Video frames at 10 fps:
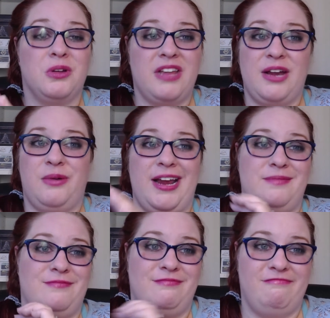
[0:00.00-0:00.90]

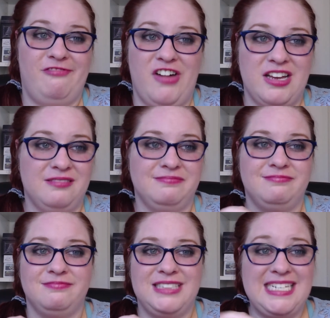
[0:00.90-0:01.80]
lightweight, fun,
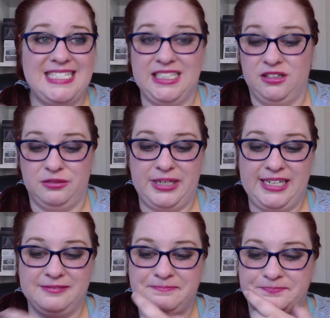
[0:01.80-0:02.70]
easy little read.